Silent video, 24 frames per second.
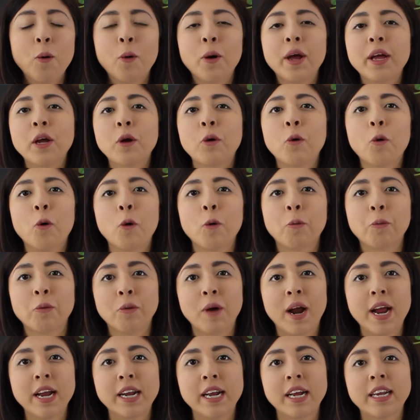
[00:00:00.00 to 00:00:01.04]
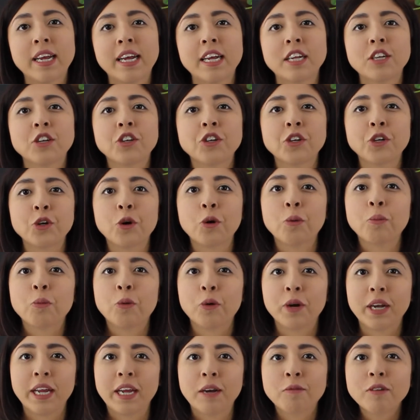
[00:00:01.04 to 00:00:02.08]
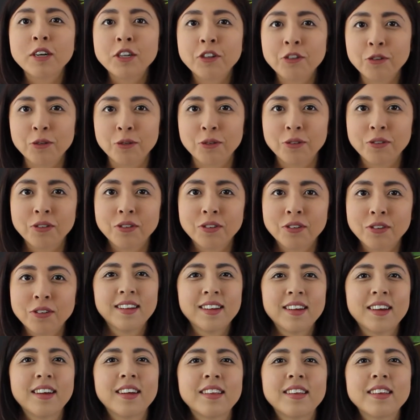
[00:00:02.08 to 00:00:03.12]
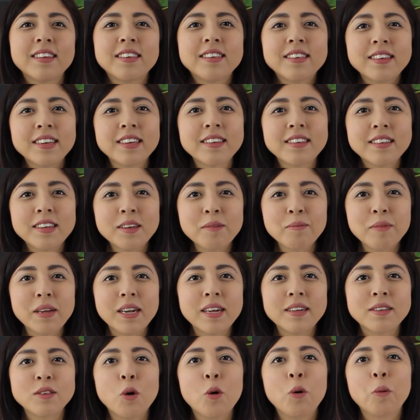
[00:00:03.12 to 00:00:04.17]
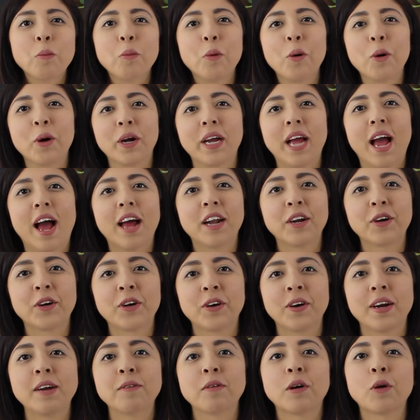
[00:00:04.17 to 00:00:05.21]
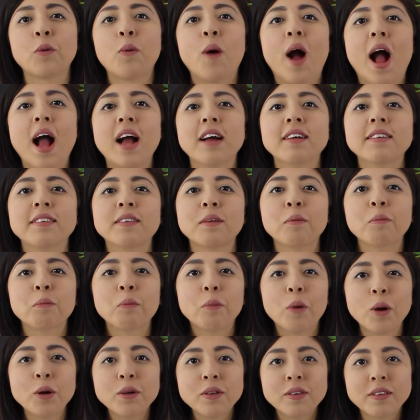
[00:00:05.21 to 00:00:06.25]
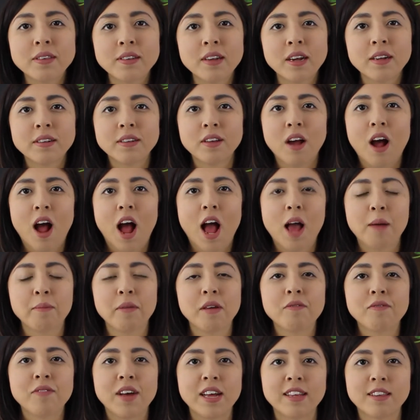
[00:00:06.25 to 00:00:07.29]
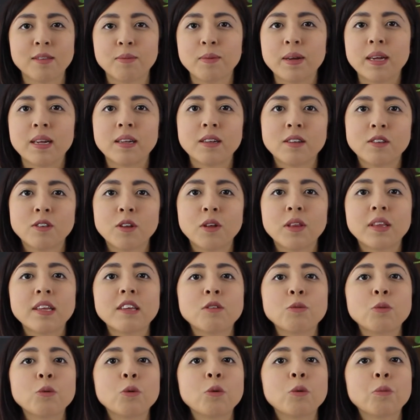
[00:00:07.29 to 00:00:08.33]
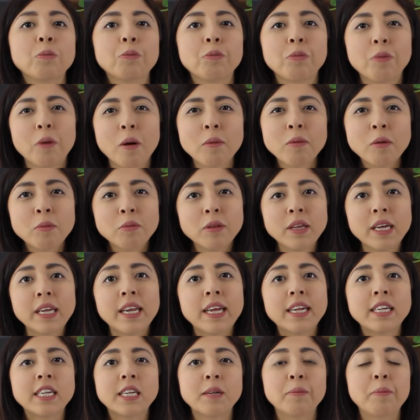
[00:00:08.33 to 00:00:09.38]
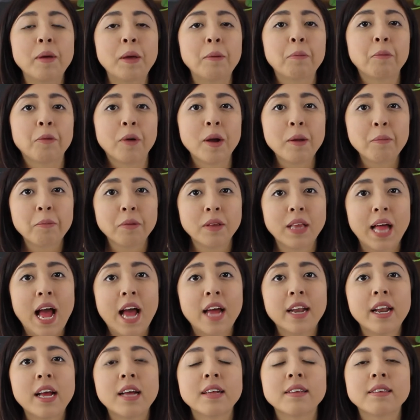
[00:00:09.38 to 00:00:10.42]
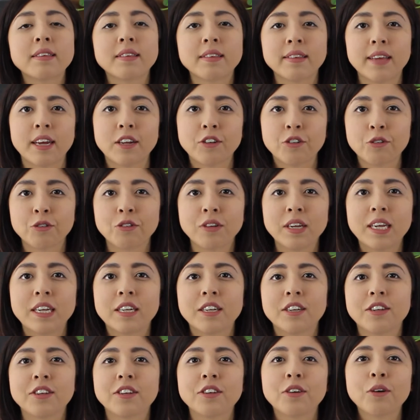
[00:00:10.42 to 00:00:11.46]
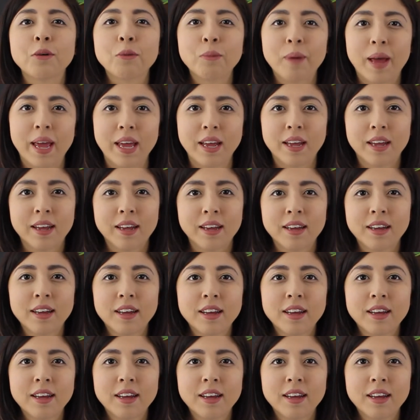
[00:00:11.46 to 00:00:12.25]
or incorporated into your morning ritual. The 60 minutes or more category requires the most time investment, so this will probably need to be pre-planned and scheduled into your week.